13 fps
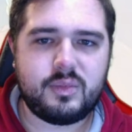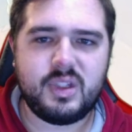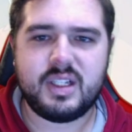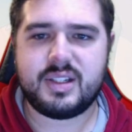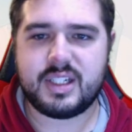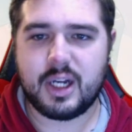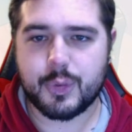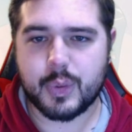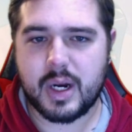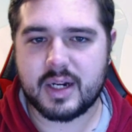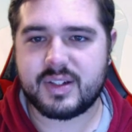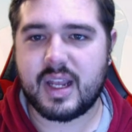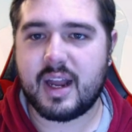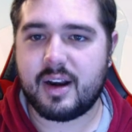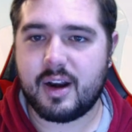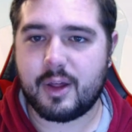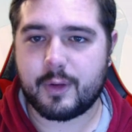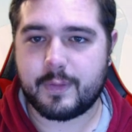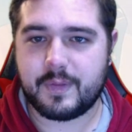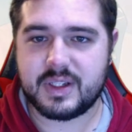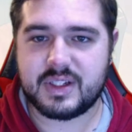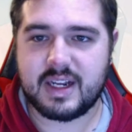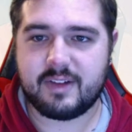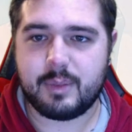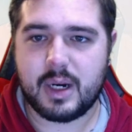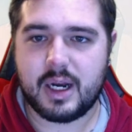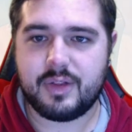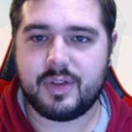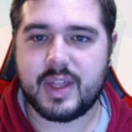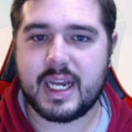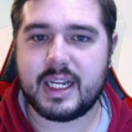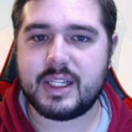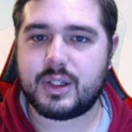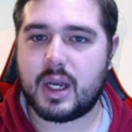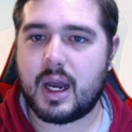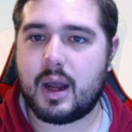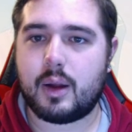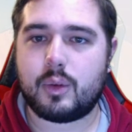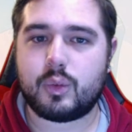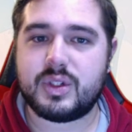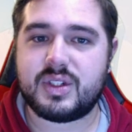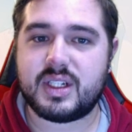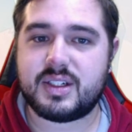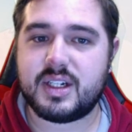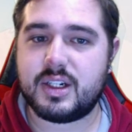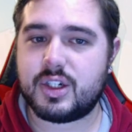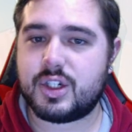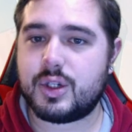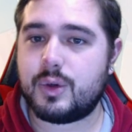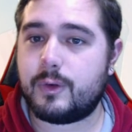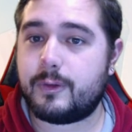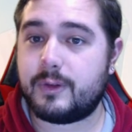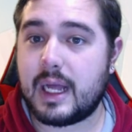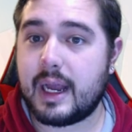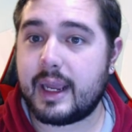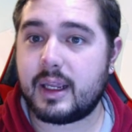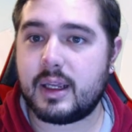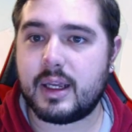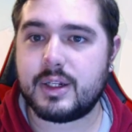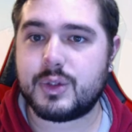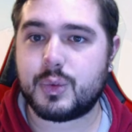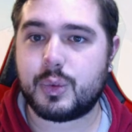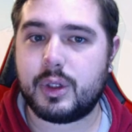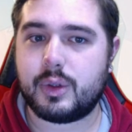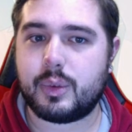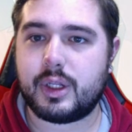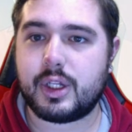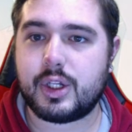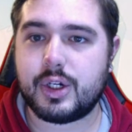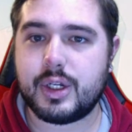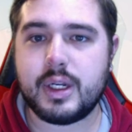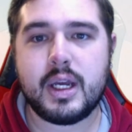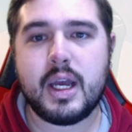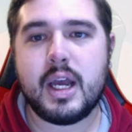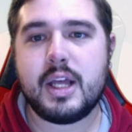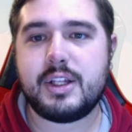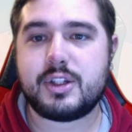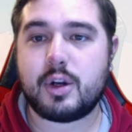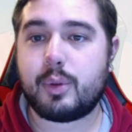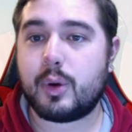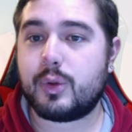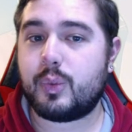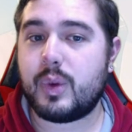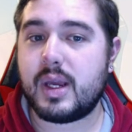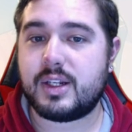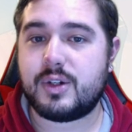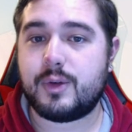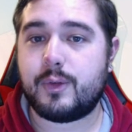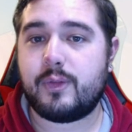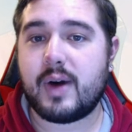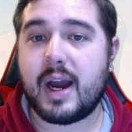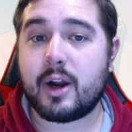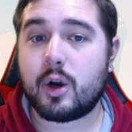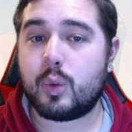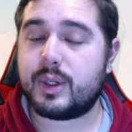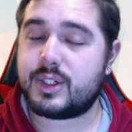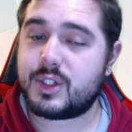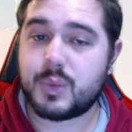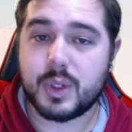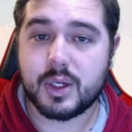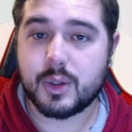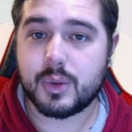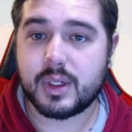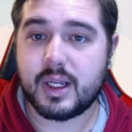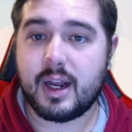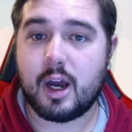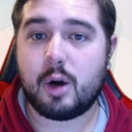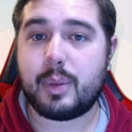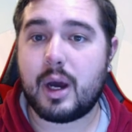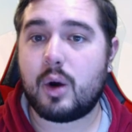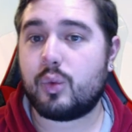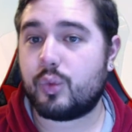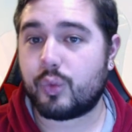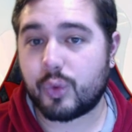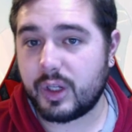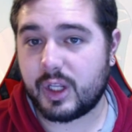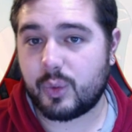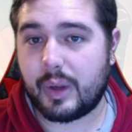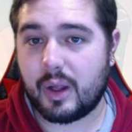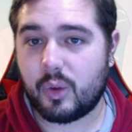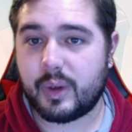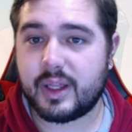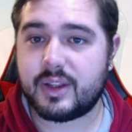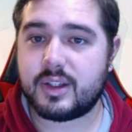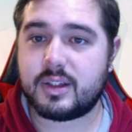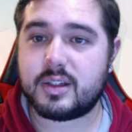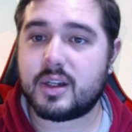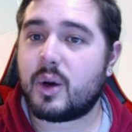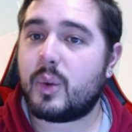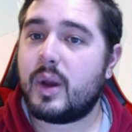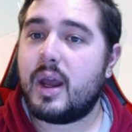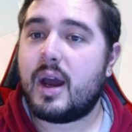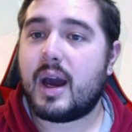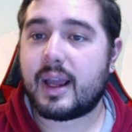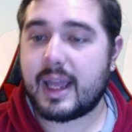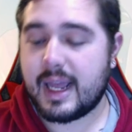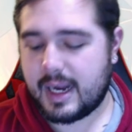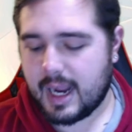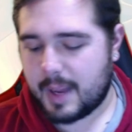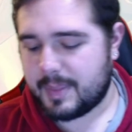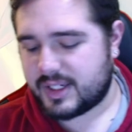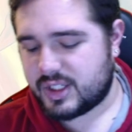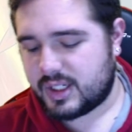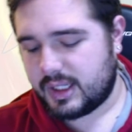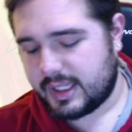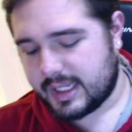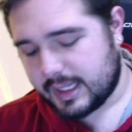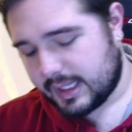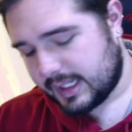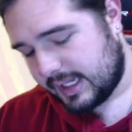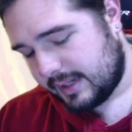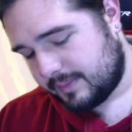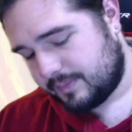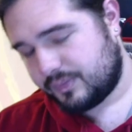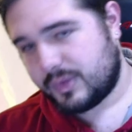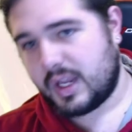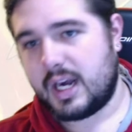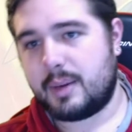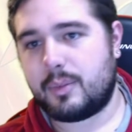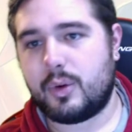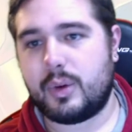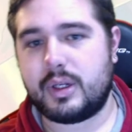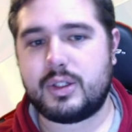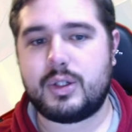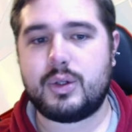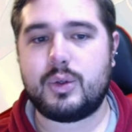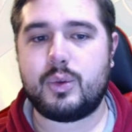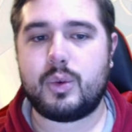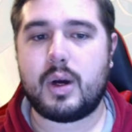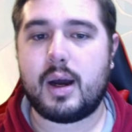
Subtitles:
Stealth Rocks and another Fizz-Def Mon that is resistant to flying is really, really good. These are both weak to fire, which Suicune can help out really well with. So again, I mentioned Licky Licky, and I'm going to